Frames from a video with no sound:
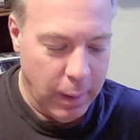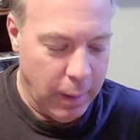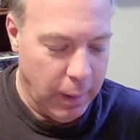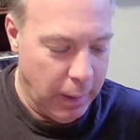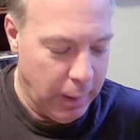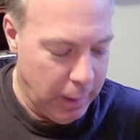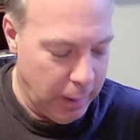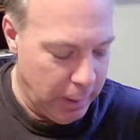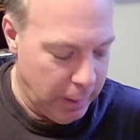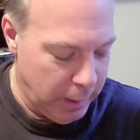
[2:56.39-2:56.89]

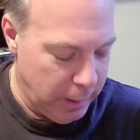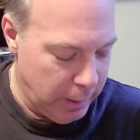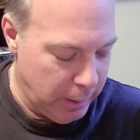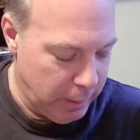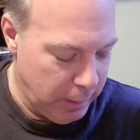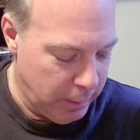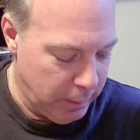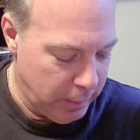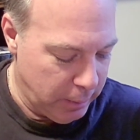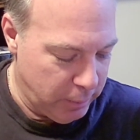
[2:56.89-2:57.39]

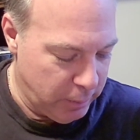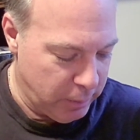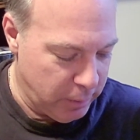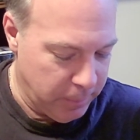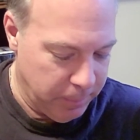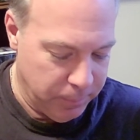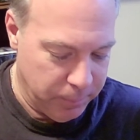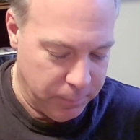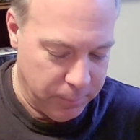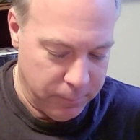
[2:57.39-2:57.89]
And
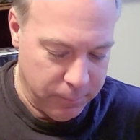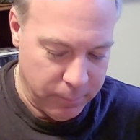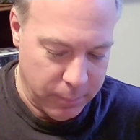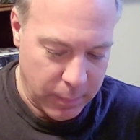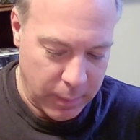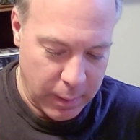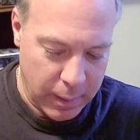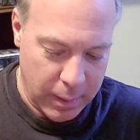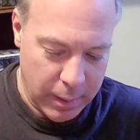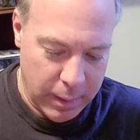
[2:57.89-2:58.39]

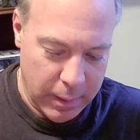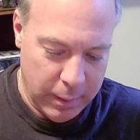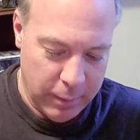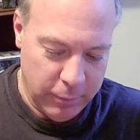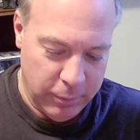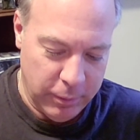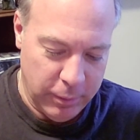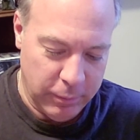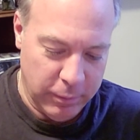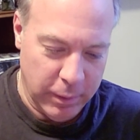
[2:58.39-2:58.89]

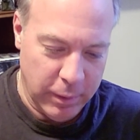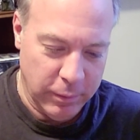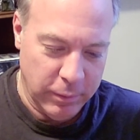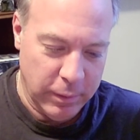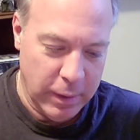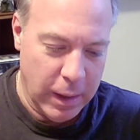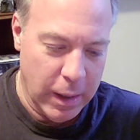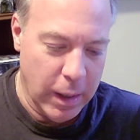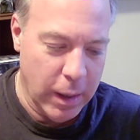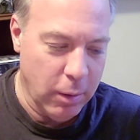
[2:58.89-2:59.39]
she says,
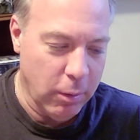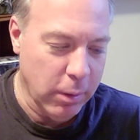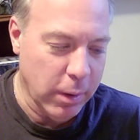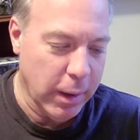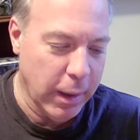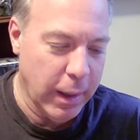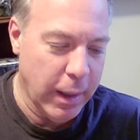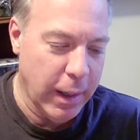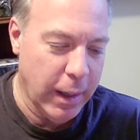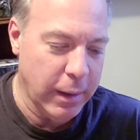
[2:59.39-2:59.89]
yeah,
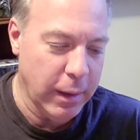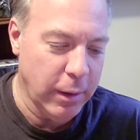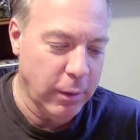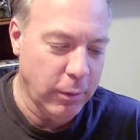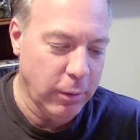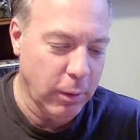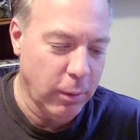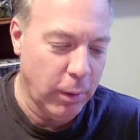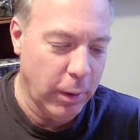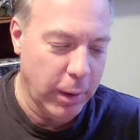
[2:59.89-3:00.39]
okay, I didn't
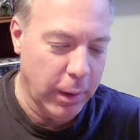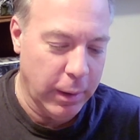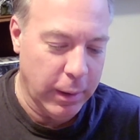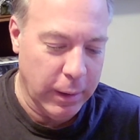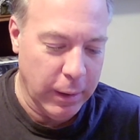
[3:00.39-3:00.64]
do it.